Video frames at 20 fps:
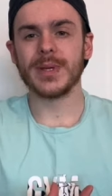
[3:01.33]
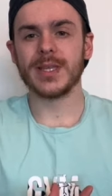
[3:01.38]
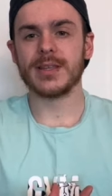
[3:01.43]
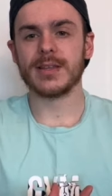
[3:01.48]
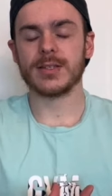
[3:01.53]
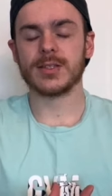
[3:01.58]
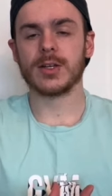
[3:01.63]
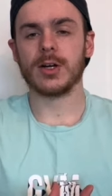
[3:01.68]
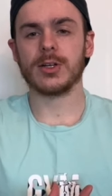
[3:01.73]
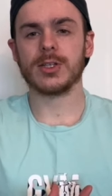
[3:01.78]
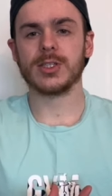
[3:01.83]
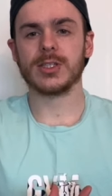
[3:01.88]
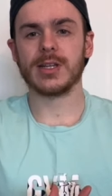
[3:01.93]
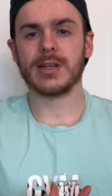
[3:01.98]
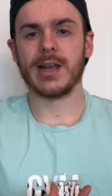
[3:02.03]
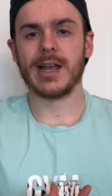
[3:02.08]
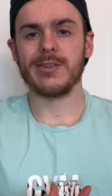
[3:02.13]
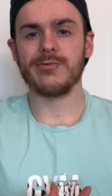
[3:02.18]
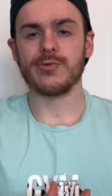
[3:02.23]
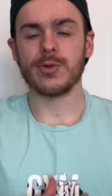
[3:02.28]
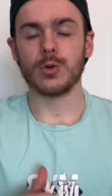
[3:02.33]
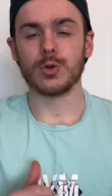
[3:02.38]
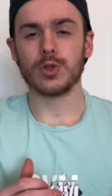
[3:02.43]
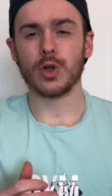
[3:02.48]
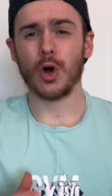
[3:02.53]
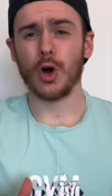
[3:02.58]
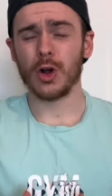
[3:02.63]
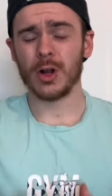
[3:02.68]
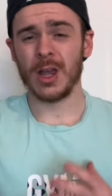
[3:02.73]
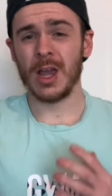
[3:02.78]
discussed in Real
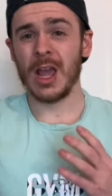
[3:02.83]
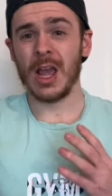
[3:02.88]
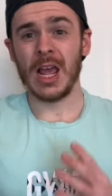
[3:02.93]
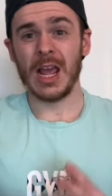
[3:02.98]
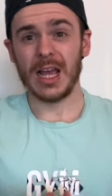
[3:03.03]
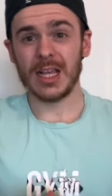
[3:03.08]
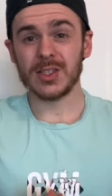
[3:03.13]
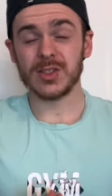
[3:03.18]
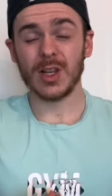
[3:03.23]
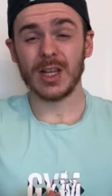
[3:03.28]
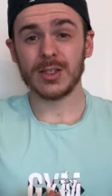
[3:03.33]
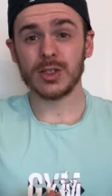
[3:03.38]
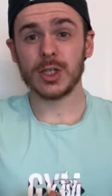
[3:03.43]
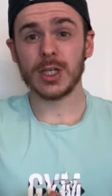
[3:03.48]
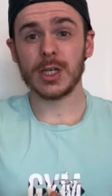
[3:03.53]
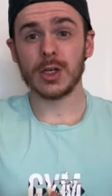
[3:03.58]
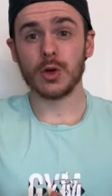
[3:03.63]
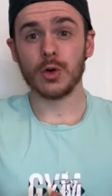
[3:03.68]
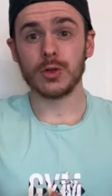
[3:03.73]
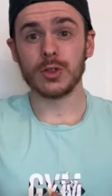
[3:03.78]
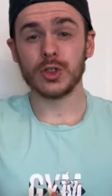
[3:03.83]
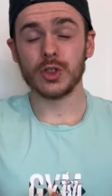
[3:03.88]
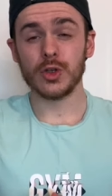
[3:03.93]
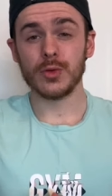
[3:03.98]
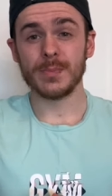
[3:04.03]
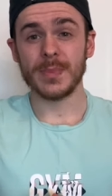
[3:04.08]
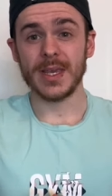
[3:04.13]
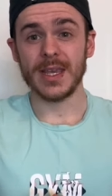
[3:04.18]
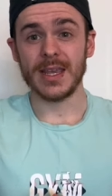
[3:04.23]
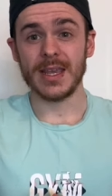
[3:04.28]
Talk is literally going to
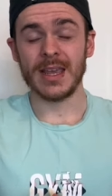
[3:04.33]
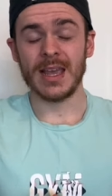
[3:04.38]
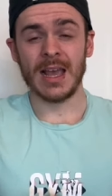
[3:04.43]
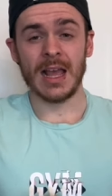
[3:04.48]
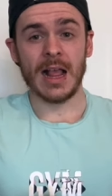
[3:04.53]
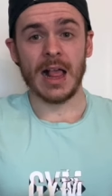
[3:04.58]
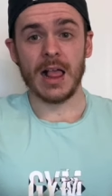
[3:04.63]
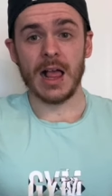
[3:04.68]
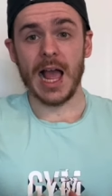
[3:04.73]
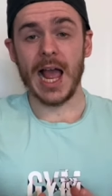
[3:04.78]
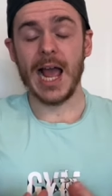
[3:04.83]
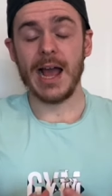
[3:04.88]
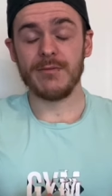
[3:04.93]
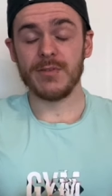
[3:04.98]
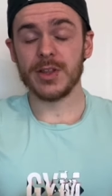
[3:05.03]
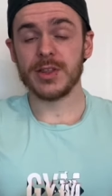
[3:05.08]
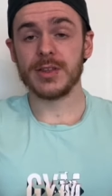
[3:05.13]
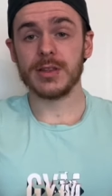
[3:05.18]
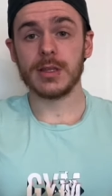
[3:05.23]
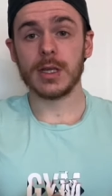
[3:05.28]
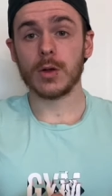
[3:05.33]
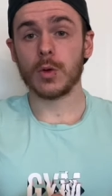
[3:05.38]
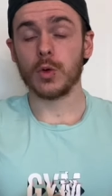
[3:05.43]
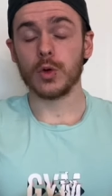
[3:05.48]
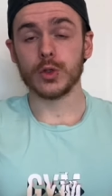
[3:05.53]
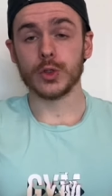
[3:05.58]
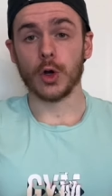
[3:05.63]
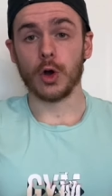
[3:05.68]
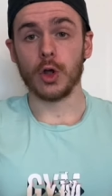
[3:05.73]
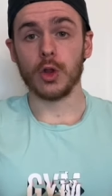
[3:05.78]
be everything that
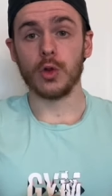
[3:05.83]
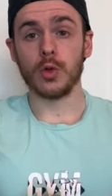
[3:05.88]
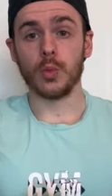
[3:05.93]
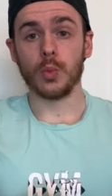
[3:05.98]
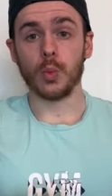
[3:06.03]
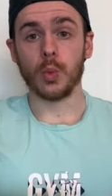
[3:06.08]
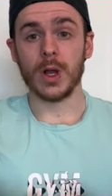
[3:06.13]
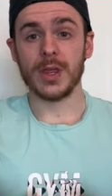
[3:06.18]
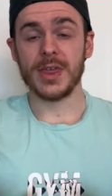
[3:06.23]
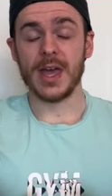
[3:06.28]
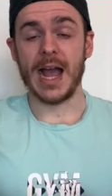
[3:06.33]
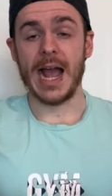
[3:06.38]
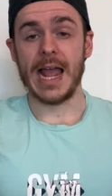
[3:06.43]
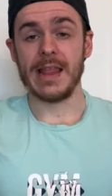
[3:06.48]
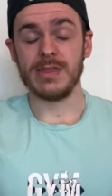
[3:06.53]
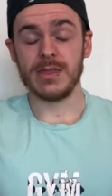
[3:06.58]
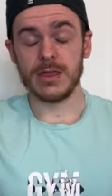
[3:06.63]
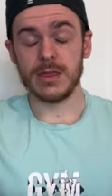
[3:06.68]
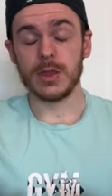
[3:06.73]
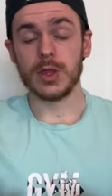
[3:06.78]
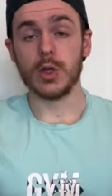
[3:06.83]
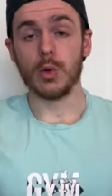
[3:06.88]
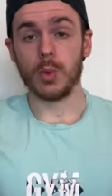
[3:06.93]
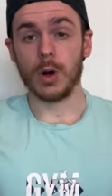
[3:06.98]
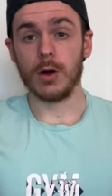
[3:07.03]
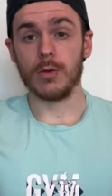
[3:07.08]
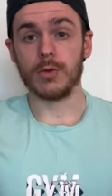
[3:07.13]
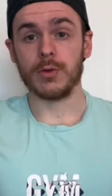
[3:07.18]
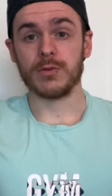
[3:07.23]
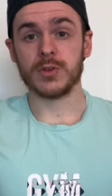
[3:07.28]
goes on within the
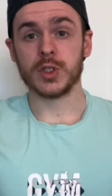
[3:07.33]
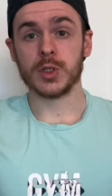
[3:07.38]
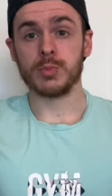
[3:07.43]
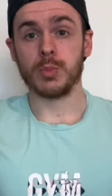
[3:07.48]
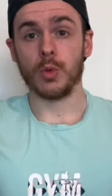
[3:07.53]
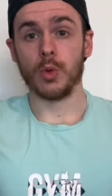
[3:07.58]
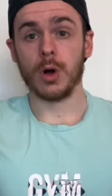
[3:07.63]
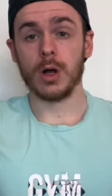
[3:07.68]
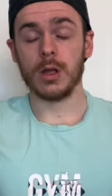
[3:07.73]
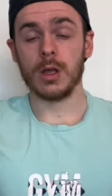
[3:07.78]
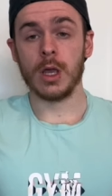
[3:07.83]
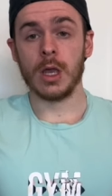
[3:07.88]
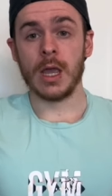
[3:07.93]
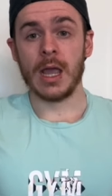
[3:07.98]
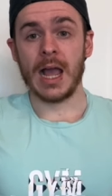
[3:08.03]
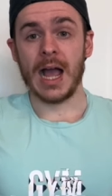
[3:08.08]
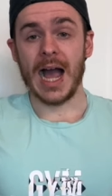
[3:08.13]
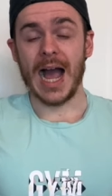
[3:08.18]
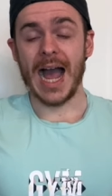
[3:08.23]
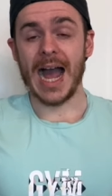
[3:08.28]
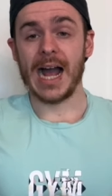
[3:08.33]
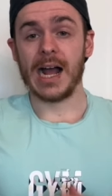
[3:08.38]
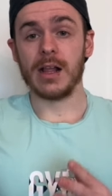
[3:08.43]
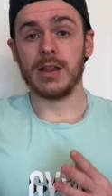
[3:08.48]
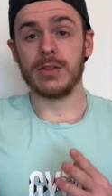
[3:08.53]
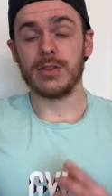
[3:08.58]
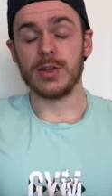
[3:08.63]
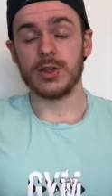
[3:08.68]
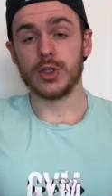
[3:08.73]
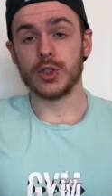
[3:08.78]
world of sport
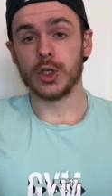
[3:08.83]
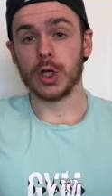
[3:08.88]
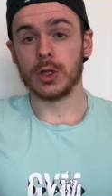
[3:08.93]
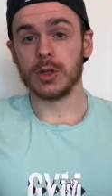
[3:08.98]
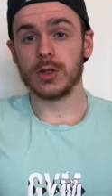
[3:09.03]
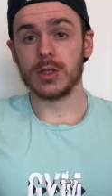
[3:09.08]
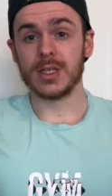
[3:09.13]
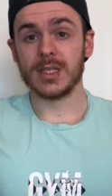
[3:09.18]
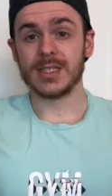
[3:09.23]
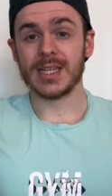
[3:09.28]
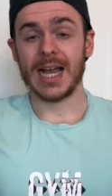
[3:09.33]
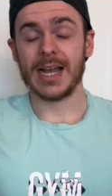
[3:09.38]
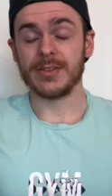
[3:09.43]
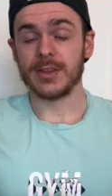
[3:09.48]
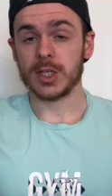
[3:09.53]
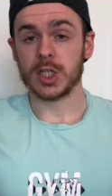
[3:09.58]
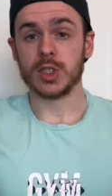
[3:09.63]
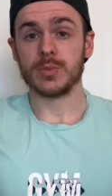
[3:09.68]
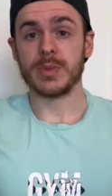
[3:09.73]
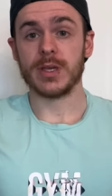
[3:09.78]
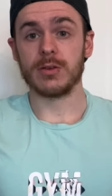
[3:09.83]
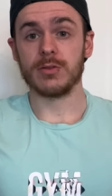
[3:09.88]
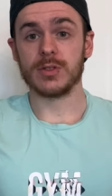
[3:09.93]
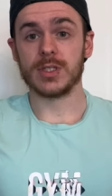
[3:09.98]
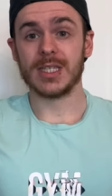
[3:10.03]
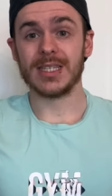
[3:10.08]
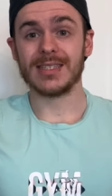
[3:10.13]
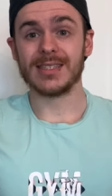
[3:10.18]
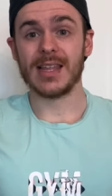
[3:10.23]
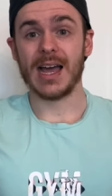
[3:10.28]
and the journeys and
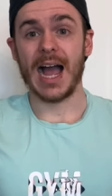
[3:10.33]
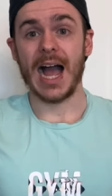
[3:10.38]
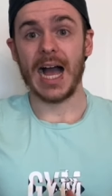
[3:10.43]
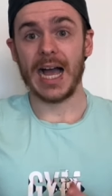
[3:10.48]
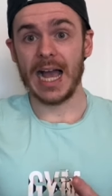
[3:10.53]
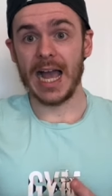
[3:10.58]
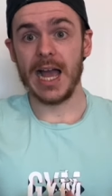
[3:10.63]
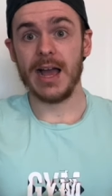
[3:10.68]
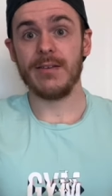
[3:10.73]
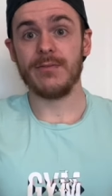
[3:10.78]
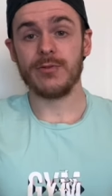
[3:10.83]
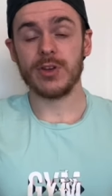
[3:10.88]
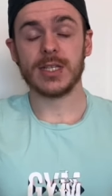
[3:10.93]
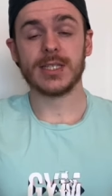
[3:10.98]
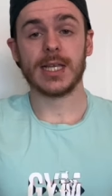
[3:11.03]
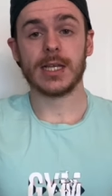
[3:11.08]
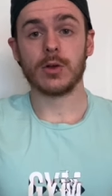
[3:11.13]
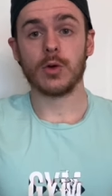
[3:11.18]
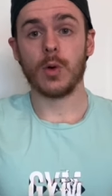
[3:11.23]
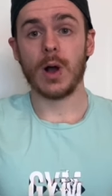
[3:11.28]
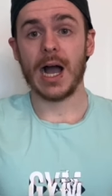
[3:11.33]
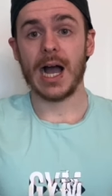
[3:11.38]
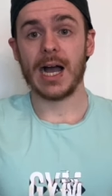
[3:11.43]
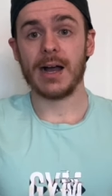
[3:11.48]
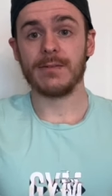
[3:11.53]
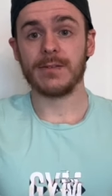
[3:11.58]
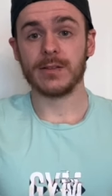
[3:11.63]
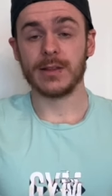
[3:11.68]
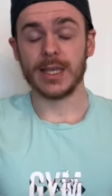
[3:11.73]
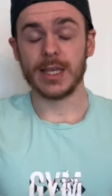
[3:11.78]
experiences that every single
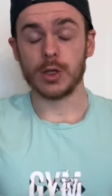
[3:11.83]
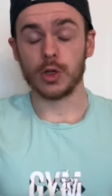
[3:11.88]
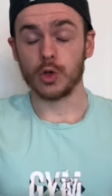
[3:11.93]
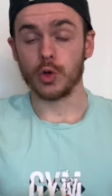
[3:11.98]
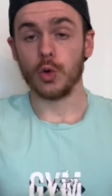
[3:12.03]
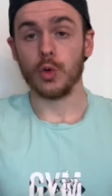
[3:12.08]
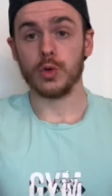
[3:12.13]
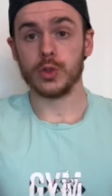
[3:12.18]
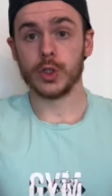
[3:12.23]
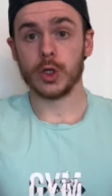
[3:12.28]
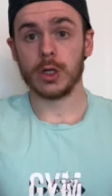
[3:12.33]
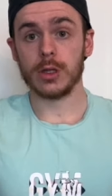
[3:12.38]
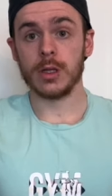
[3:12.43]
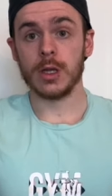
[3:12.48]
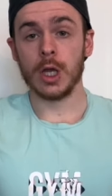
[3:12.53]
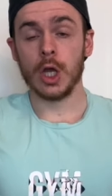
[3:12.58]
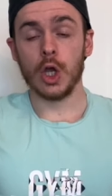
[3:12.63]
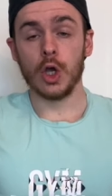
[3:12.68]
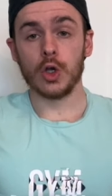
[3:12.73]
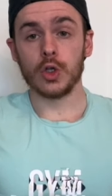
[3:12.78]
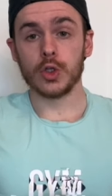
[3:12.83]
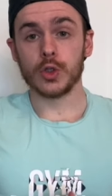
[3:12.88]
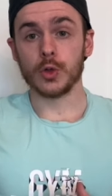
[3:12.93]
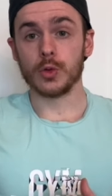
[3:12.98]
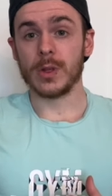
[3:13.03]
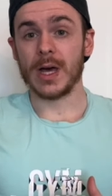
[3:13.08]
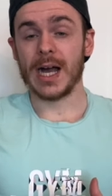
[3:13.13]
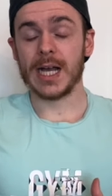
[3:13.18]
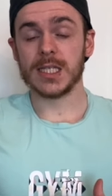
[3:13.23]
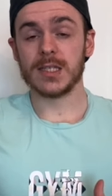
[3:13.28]
athlete goes on. So
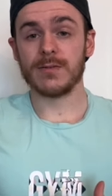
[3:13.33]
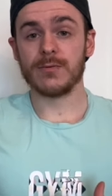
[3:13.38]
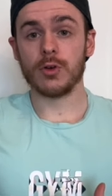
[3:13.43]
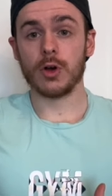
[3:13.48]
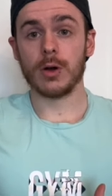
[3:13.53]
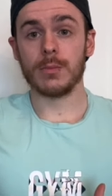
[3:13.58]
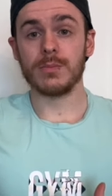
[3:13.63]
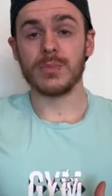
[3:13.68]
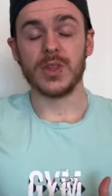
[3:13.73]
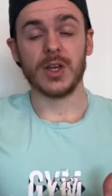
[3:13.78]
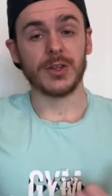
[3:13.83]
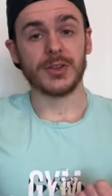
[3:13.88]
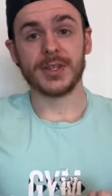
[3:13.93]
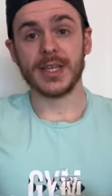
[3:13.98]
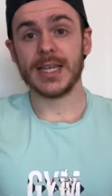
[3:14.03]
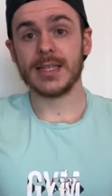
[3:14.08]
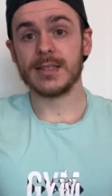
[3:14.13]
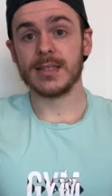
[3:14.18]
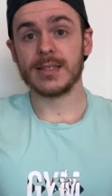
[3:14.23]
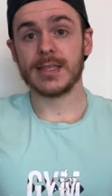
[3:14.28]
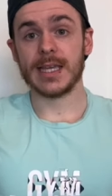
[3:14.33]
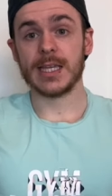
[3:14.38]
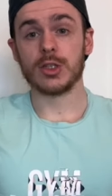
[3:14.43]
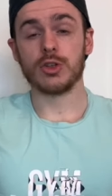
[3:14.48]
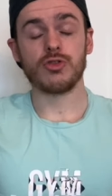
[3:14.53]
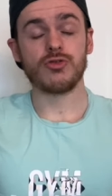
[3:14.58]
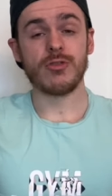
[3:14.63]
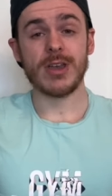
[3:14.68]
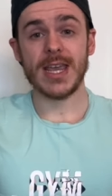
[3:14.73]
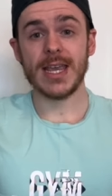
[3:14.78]
that's from their day to day
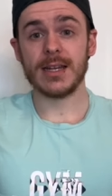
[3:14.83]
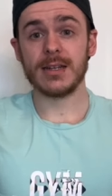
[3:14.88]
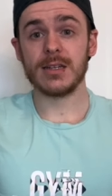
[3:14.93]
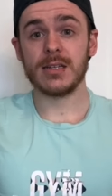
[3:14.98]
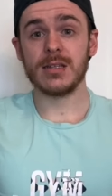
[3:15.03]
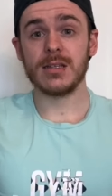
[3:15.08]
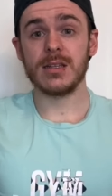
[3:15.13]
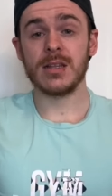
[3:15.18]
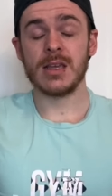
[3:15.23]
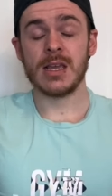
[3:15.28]
training,